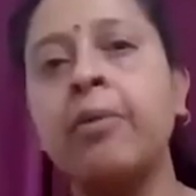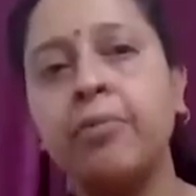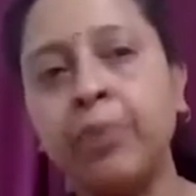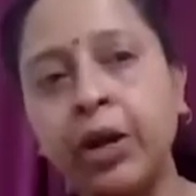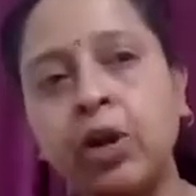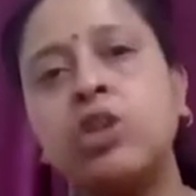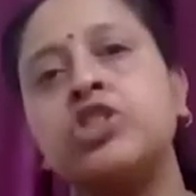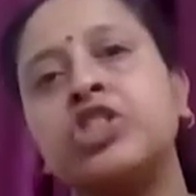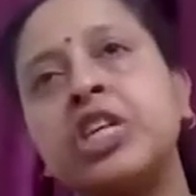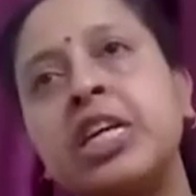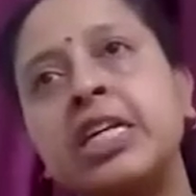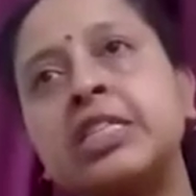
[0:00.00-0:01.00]
Because
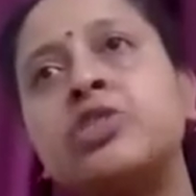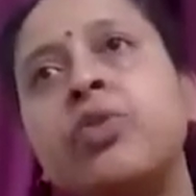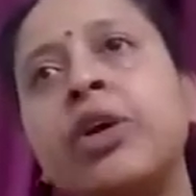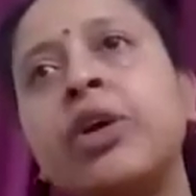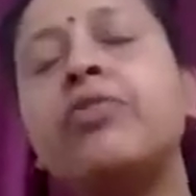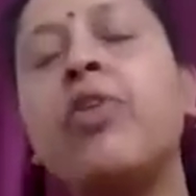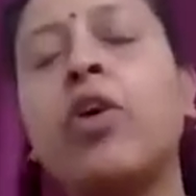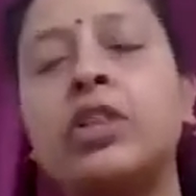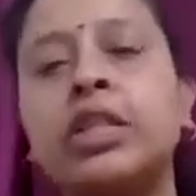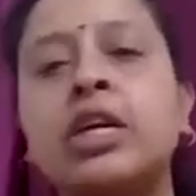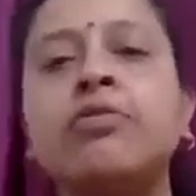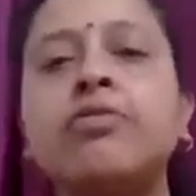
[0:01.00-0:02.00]
she is doing for
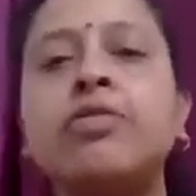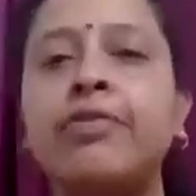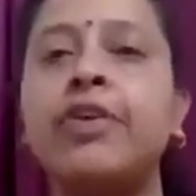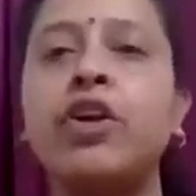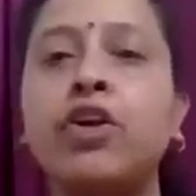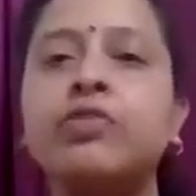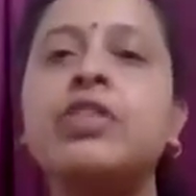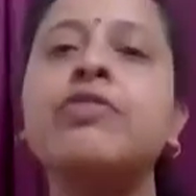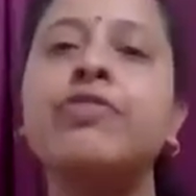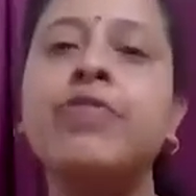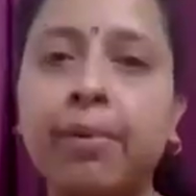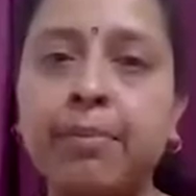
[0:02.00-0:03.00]
the welfare of the
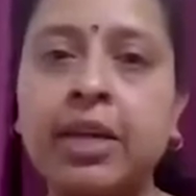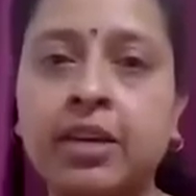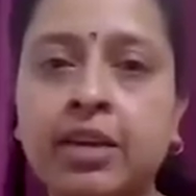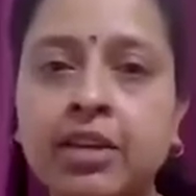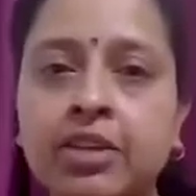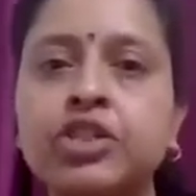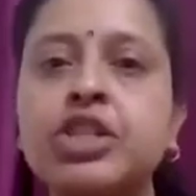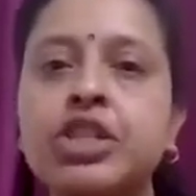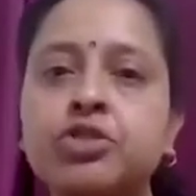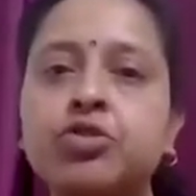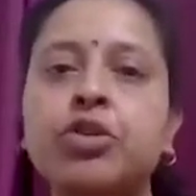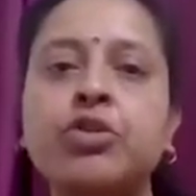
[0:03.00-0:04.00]
family. She is
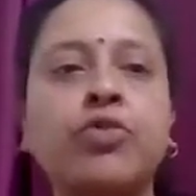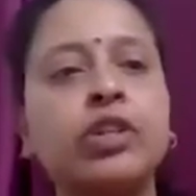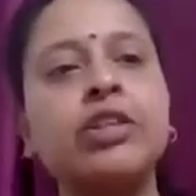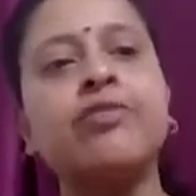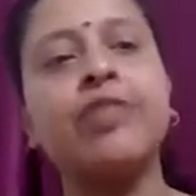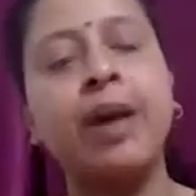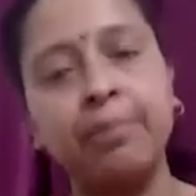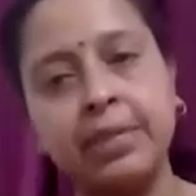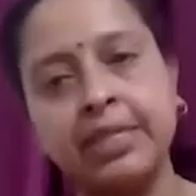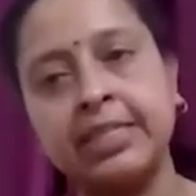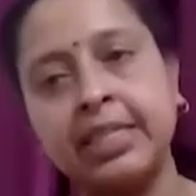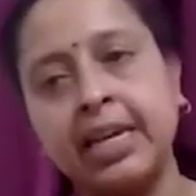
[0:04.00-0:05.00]
doing for the
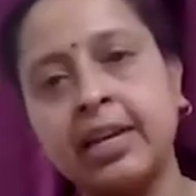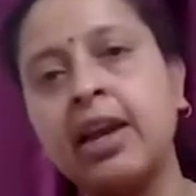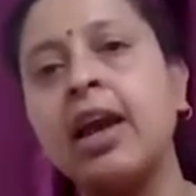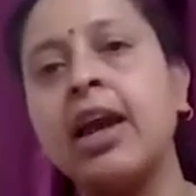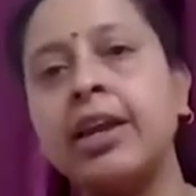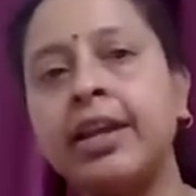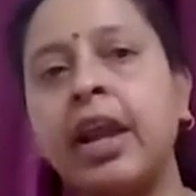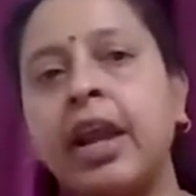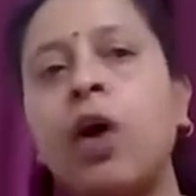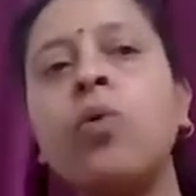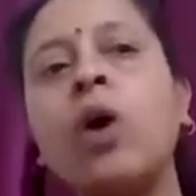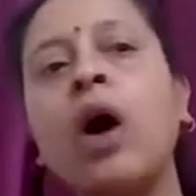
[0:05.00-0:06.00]
family's sake.
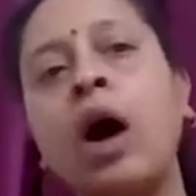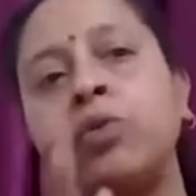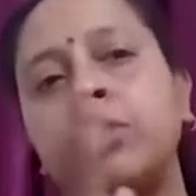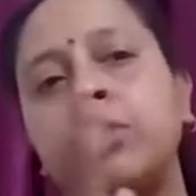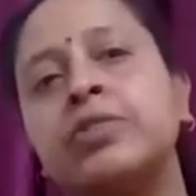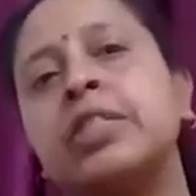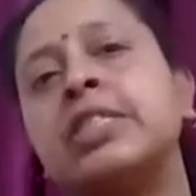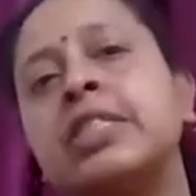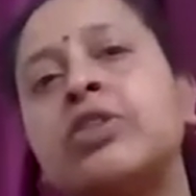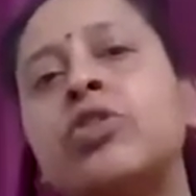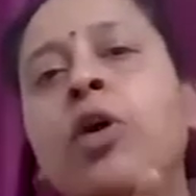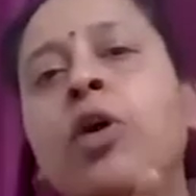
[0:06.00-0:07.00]
Now, out of this
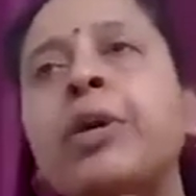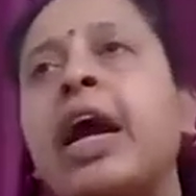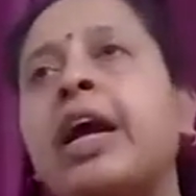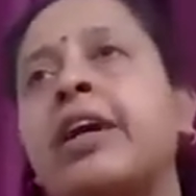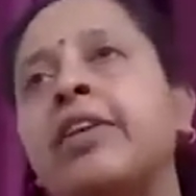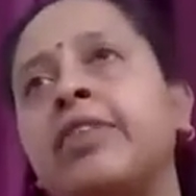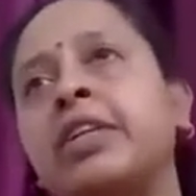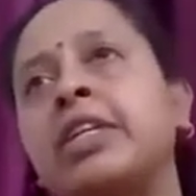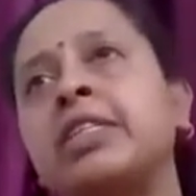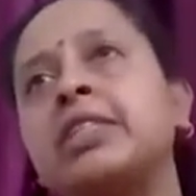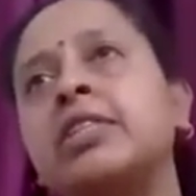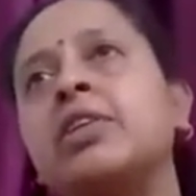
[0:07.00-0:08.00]
economic
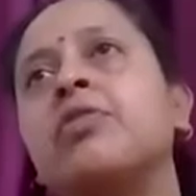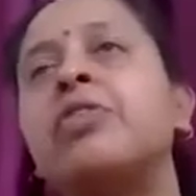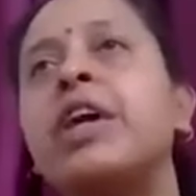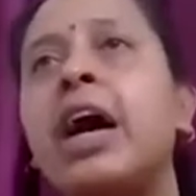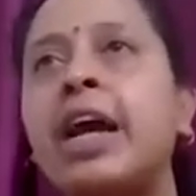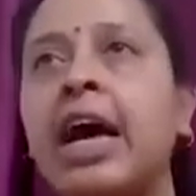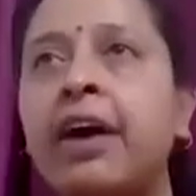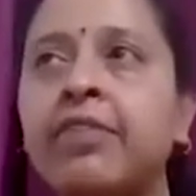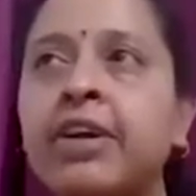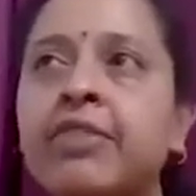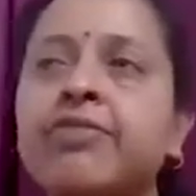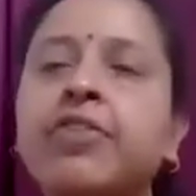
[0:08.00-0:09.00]
activities, we are
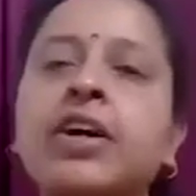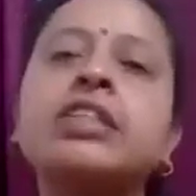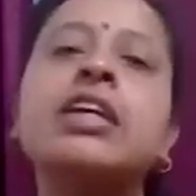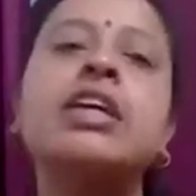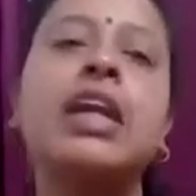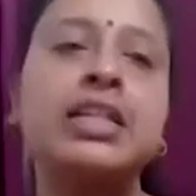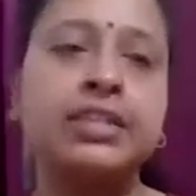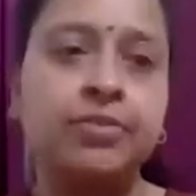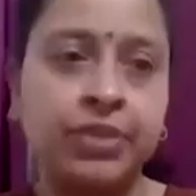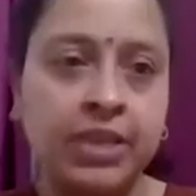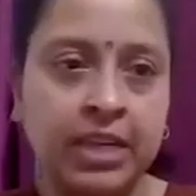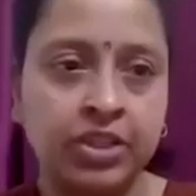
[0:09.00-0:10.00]
having further
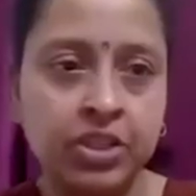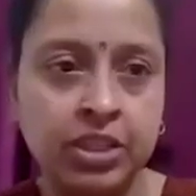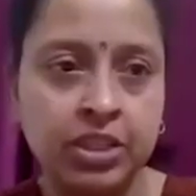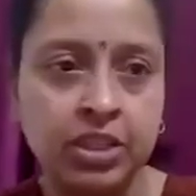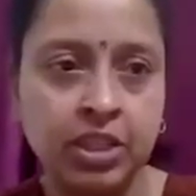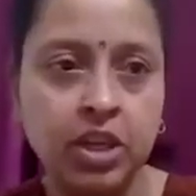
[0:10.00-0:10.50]
classifications.